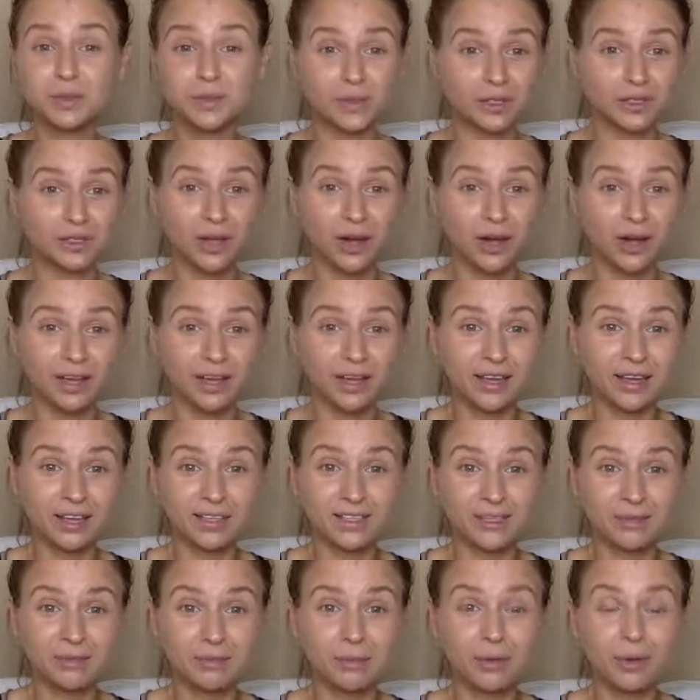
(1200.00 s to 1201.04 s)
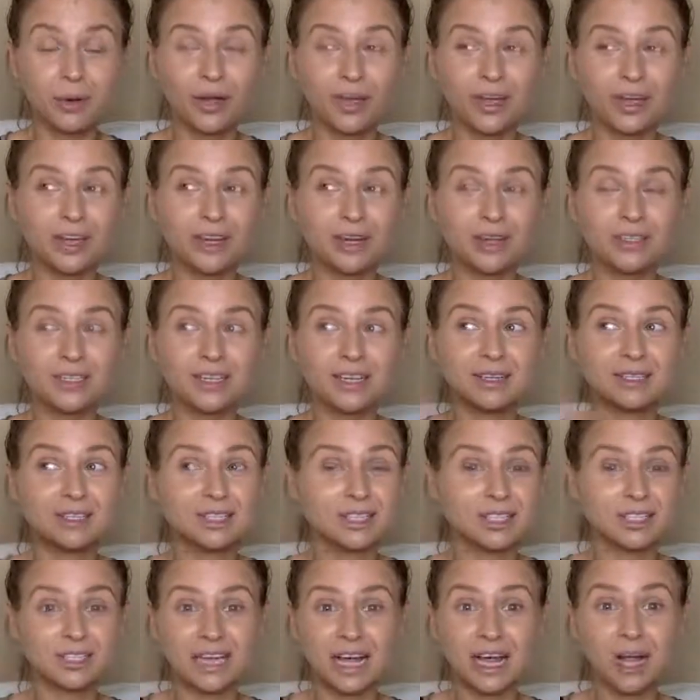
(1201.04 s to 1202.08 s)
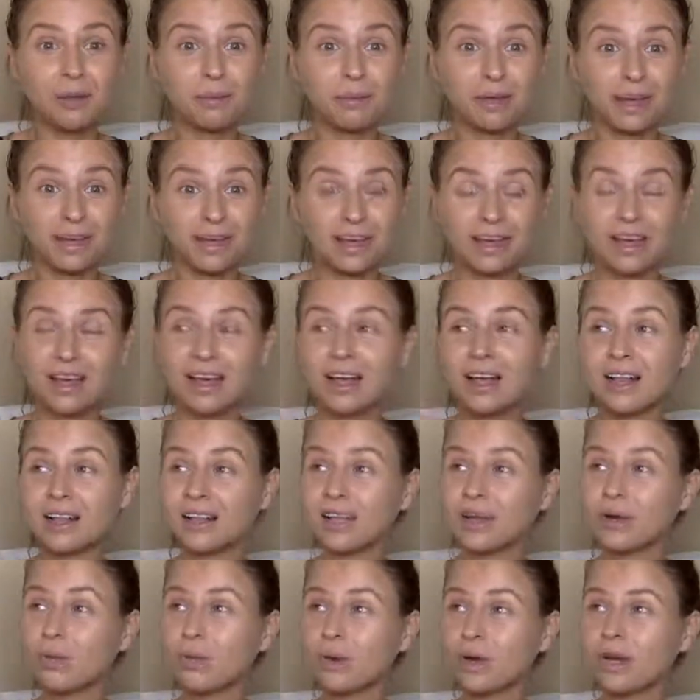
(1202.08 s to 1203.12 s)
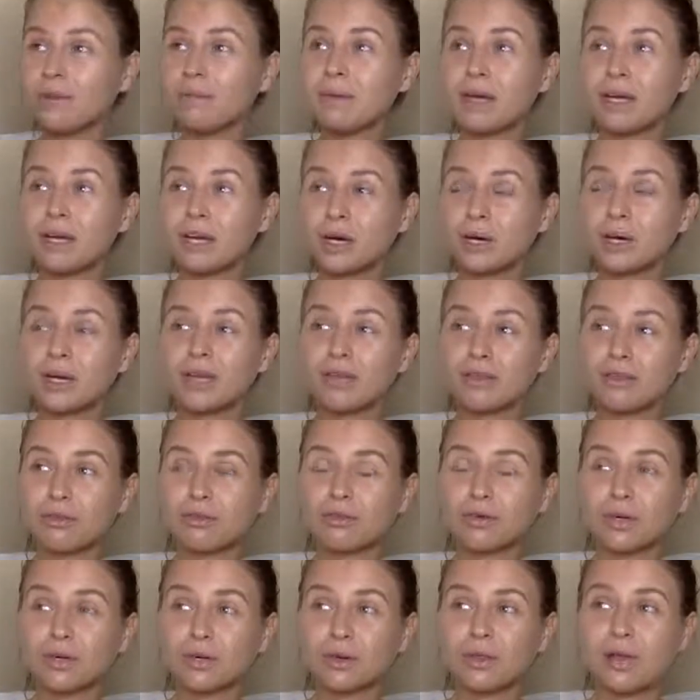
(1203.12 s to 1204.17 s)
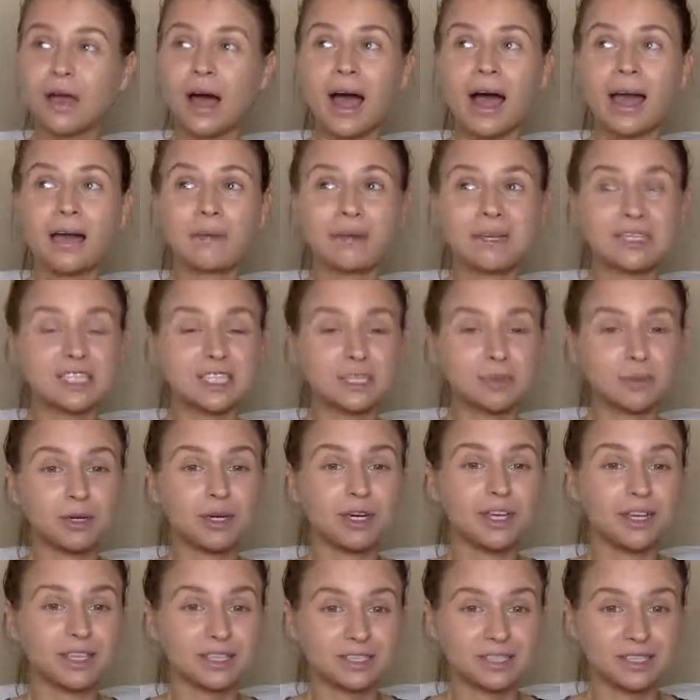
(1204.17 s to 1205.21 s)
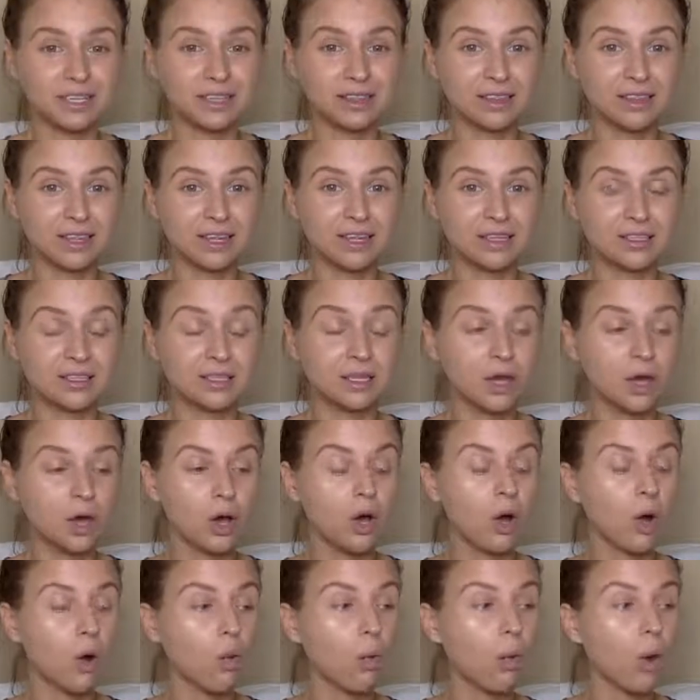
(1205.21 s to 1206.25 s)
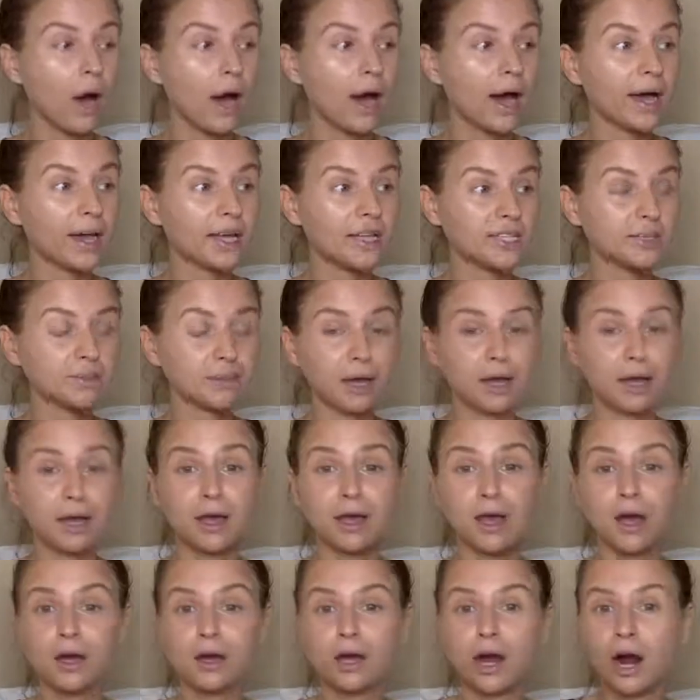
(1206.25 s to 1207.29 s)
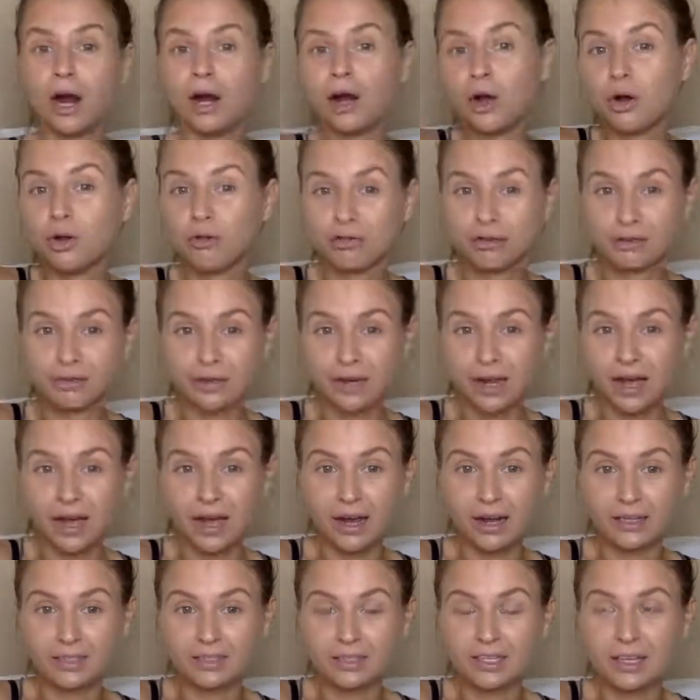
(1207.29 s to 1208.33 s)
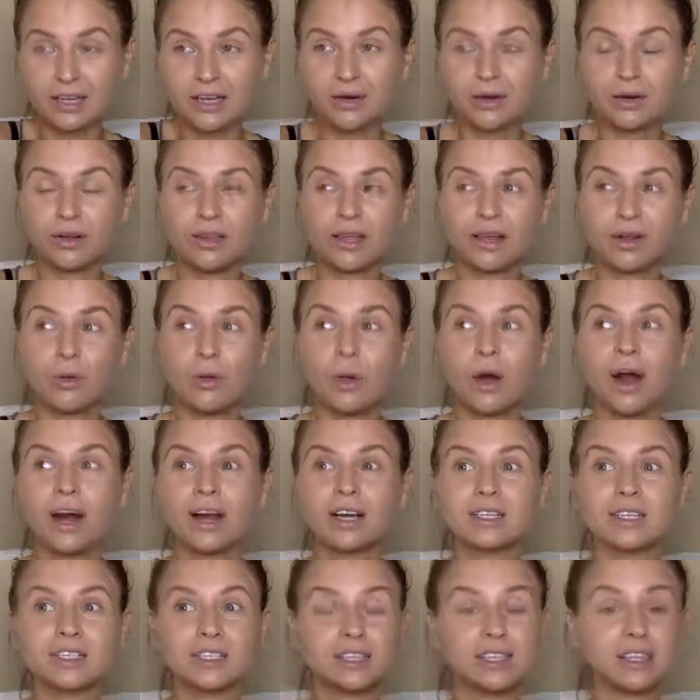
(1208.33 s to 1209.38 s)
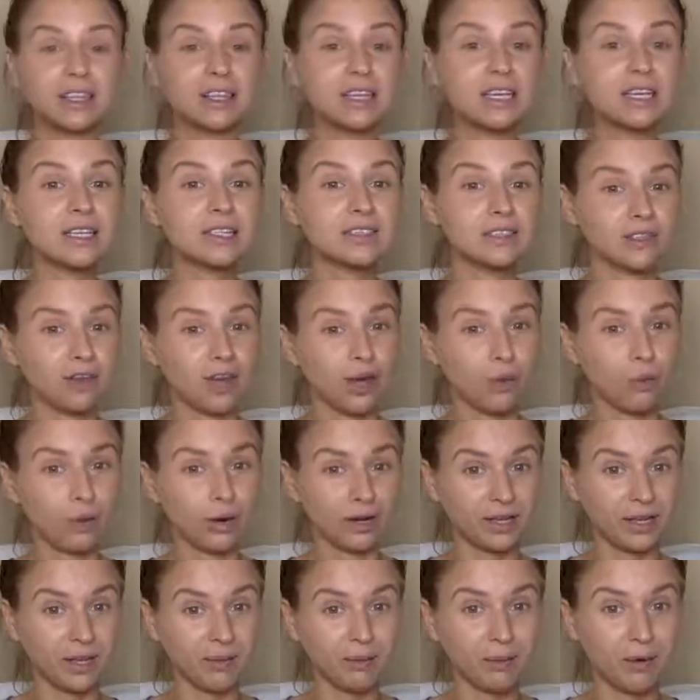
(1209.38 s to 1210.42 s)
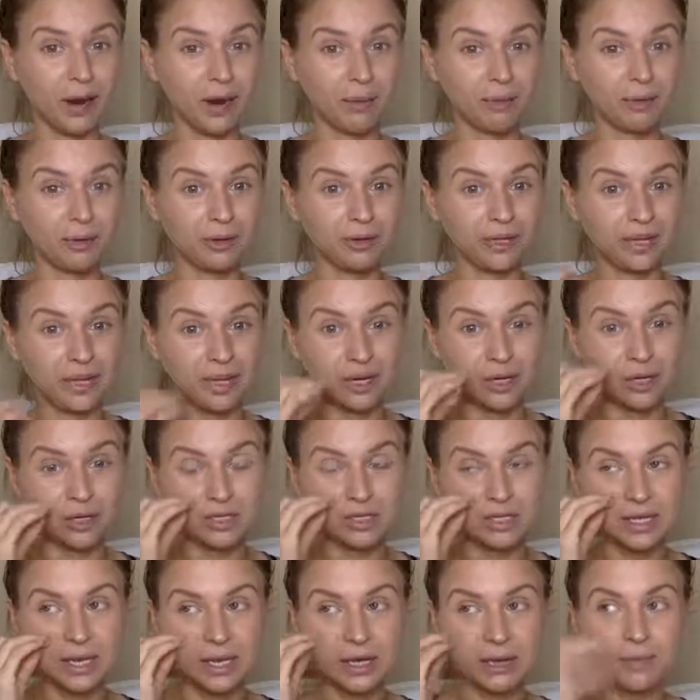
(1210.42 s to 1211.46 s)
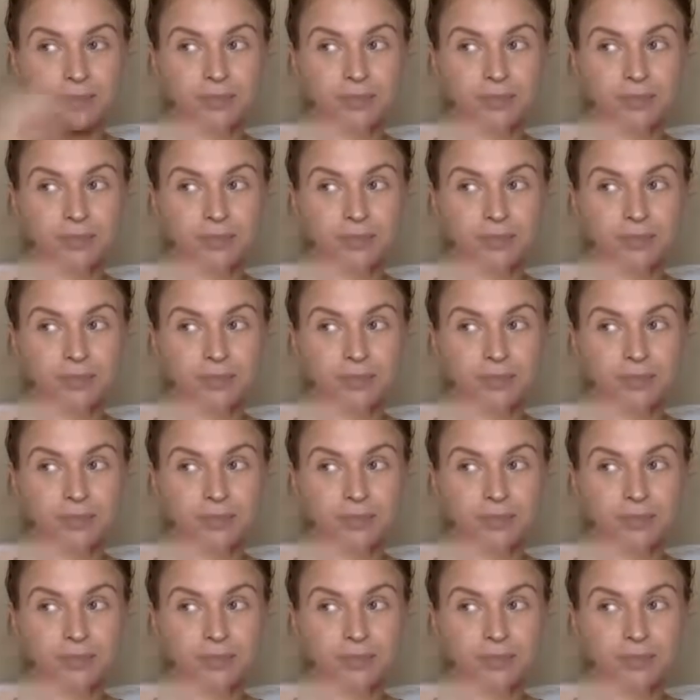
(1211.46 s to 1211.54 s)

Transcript: were talking at some point. It's like, just tell me, like, what am I going through that I'm experiencing this? Why is my car overreacting? Or like, why are certain things are not working properly? It's like,